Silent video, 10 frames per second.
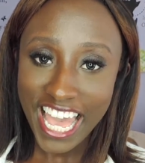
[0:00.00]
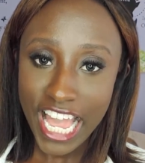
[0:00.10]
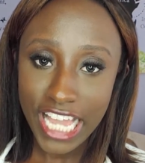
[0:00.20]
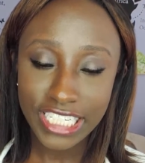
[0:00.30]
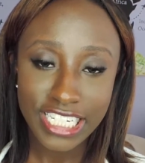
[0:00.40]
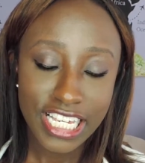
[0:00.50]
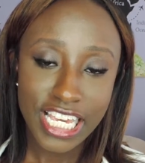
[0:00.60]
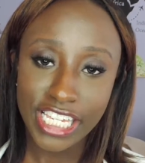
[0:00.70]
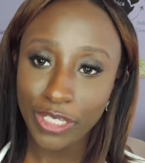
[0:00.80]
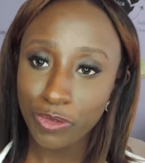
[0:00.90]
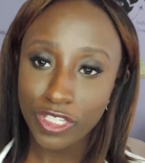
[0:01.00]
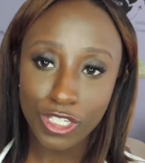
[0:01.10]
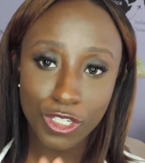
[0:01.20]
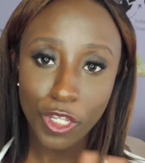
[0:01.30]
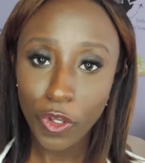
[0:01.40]
And he
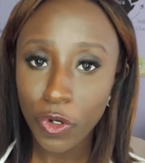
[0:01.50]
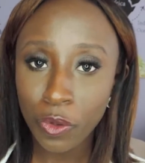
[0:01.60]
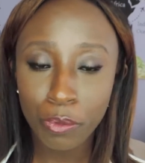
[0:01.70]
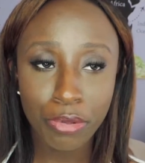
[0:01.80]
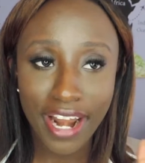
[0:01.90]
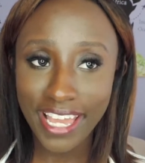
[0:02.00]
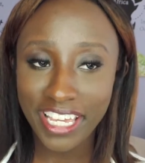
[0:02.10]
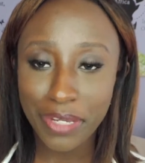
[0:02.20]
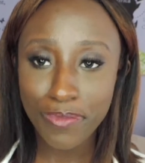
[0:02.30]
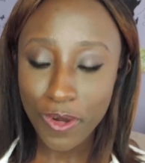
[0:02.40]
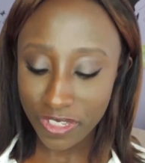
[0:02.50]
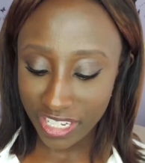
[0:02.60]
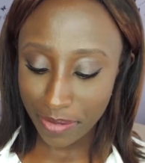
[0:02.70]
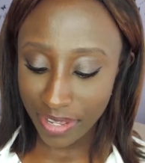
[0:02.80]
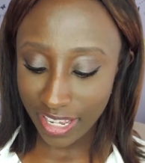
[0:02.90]
was so bragging and
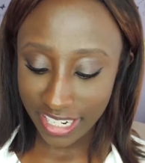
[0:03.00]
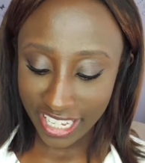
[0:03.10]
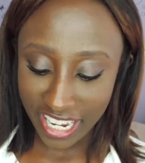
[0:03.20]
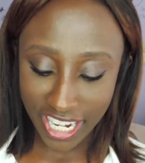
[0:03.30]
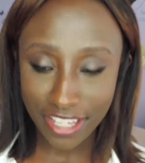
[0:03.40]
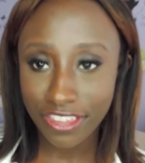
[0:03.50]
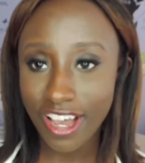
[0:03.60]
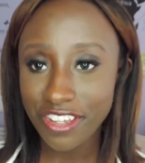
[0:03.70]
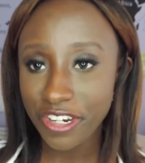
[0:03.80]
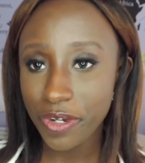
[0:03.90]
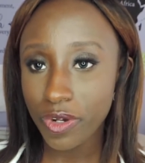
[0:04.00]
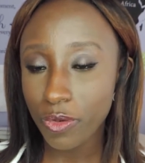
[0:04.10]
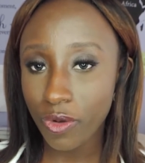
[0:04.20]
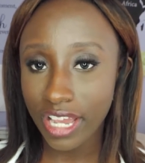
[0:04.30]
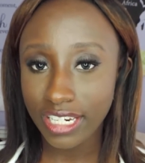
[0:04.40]
boasting about it. And I thought, you know
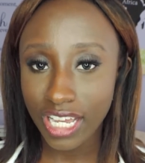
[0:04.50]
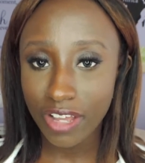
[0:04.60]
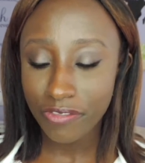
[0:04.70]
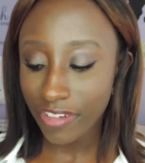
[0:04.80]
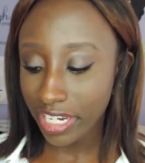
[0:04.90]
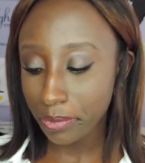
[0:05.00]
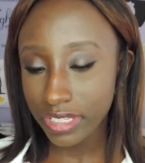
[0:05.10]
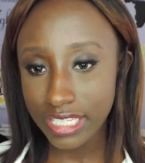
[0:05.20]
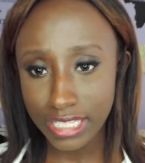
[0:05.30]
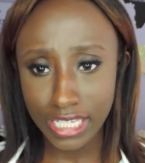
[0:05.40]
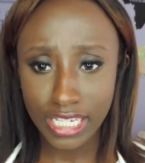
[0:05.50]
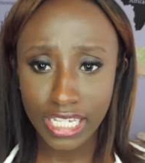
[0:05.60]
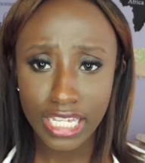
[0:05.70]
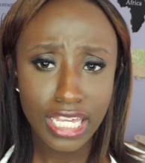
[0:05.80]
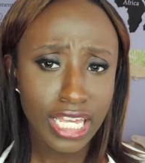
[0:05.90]
what, why not vitamin
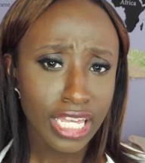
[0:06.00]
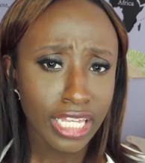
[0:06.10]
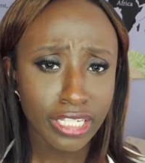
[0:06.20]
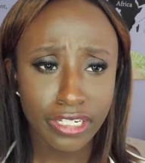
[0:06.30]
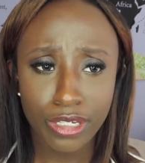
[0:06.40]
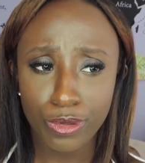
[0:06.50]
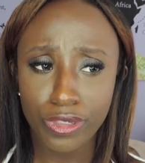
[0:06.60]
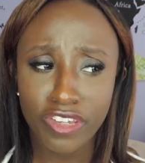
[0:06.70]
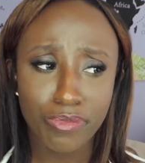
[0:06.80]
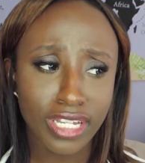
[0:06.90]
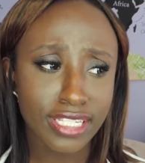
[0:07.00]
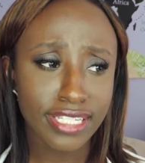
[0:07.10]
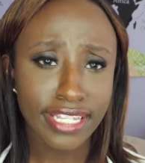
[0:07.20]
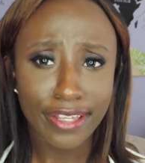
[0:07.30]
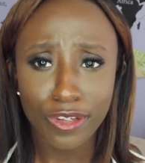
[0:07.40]
C? You know, give
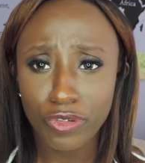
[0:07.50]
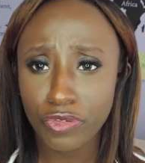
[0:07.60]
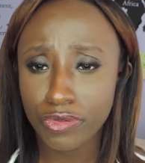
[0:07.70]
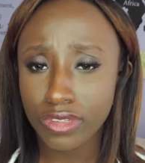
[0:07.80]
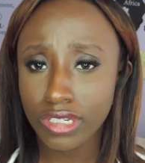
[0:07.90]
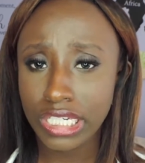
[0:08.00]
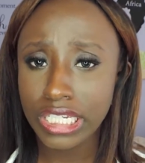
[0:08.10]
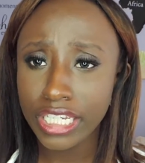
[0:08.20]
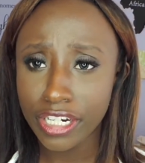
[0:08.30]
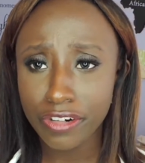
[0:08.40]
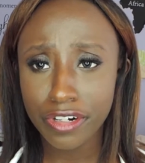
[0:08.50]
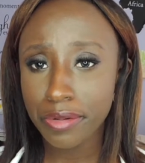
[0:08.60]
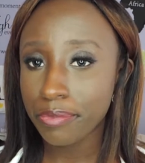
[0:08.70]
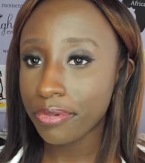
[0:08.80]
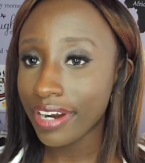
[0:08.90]
myself
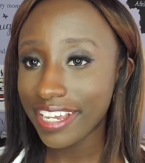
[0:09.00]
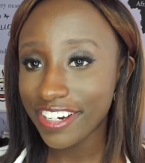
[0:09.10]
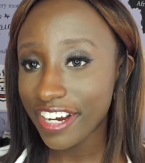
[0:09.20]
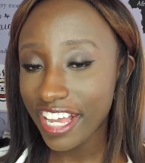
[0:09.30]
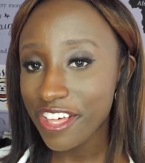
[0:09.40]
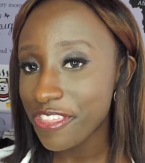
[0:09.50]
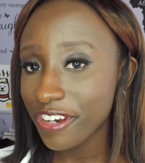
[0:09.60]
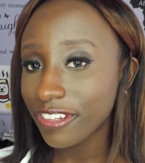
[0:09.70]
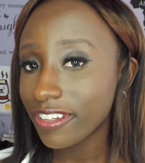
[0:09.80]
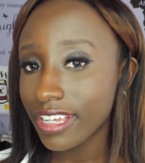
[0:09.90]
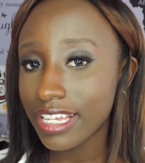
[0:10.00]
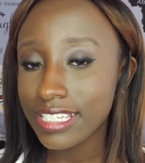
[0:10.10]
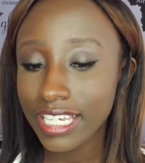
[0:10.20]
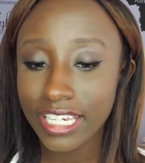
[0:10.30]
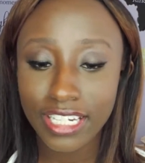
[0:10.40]
clearer, brighter, healthier looking
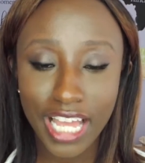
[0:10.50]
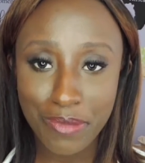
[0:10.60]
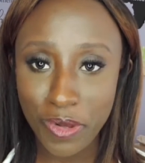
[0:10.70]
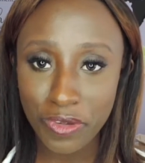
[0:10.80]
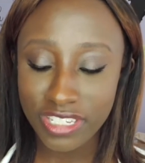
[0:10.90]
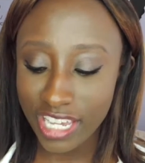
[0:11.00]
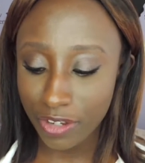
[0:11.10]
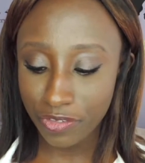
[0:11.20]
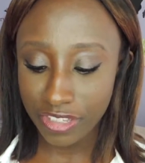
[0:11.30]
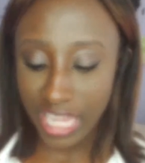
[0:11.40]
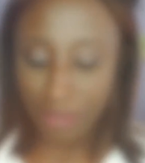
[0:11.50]
skin. I'm always down for